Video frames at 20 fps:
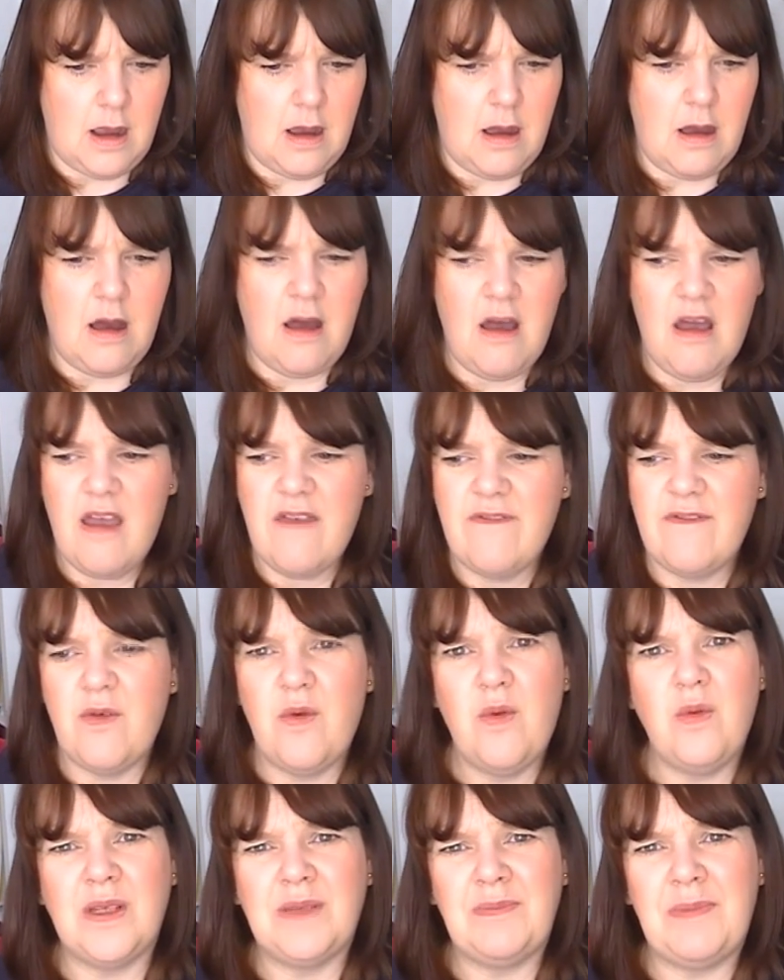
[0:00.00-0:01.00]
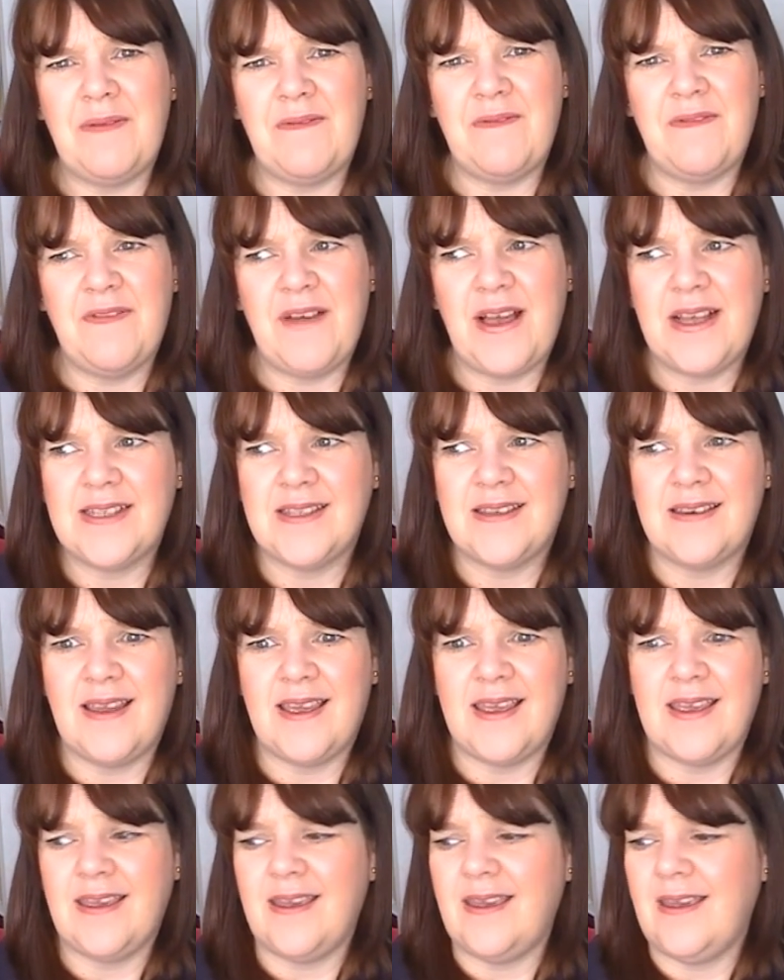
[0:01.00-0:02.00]
I've always been
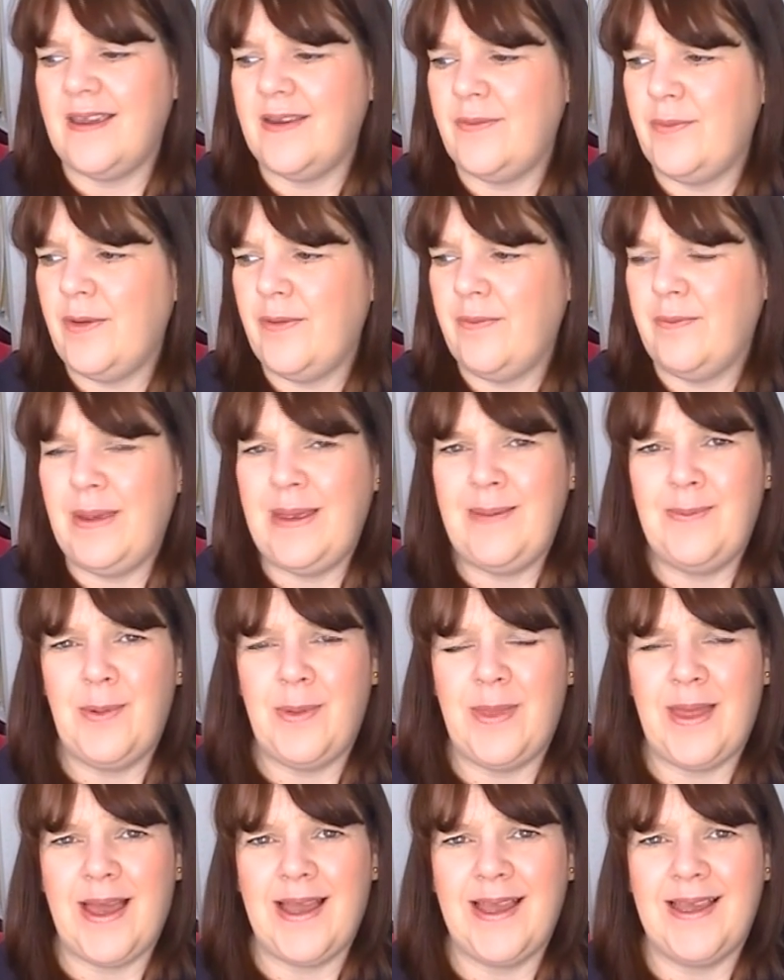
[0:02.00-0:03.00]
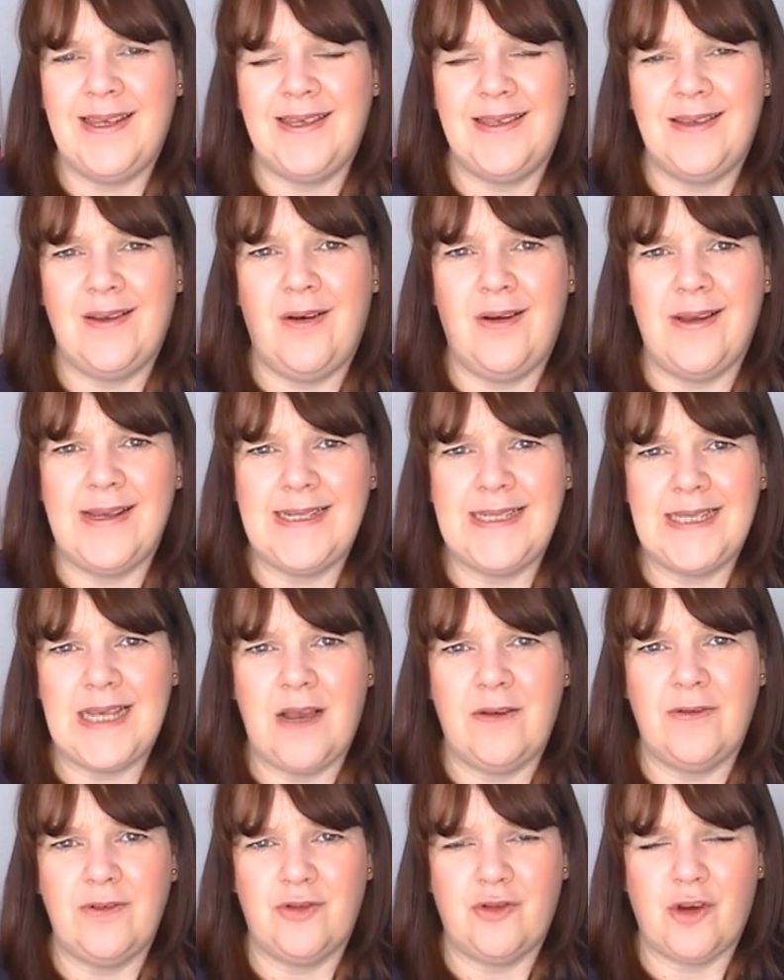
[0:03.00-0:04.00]
fascinated with people that can dye
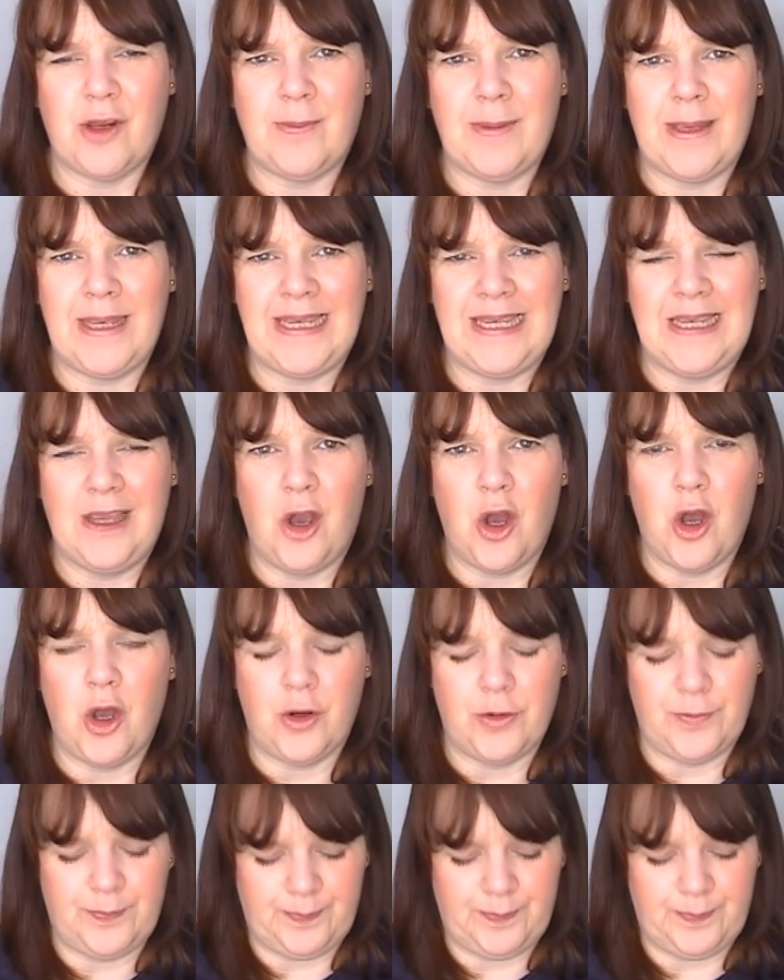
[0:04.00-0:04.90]
self-striping yarn.